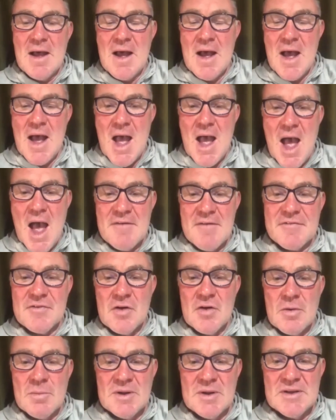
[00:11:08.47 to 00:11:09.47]
I
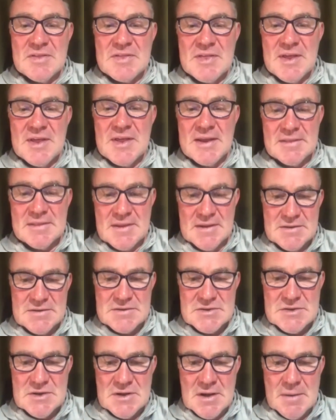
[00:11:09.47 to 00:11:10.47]
firmly think
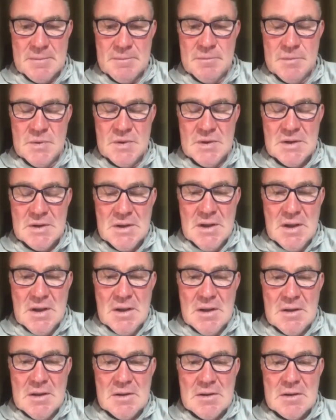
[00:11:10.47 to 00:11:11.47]
that
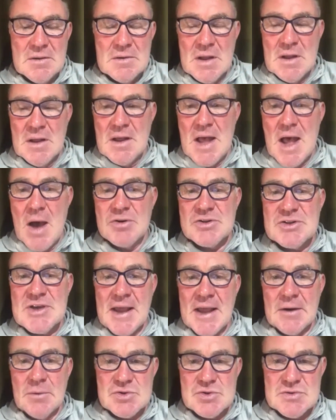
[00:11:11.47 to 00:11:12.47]
Howard
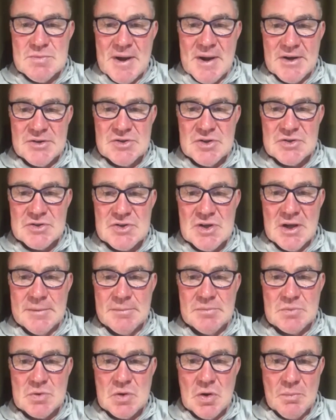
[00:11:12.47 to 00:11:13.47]
Kendall was the manager at the
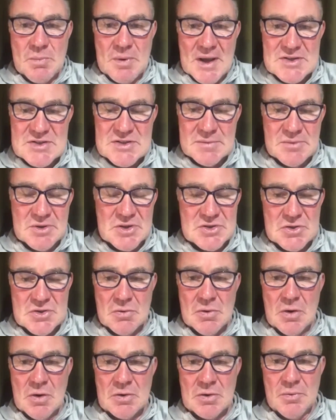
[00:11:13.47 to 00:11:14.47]
time. God bless him. He's no
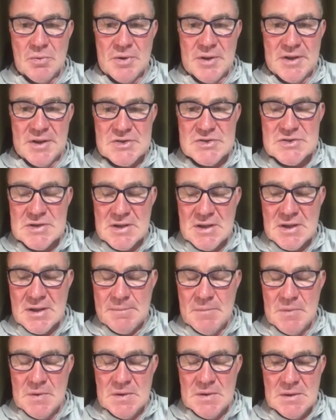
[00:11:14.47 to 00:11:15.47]
longer with us.
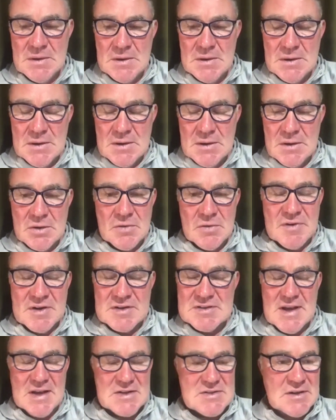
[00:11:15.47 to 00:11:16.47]

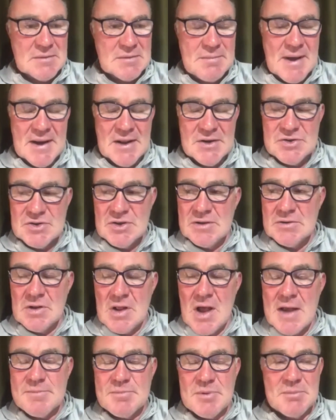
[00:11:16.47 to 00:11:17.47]
Fantastic manager.
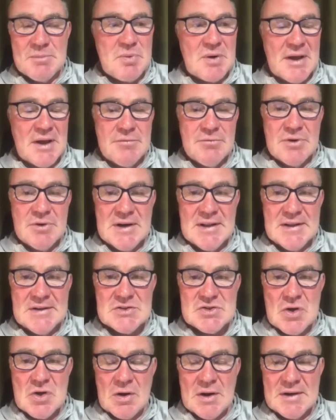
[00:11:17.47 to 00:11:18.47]
You know, I'd been playing really
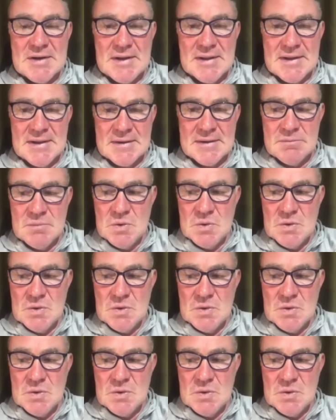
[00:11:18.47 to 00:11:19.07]
solidly and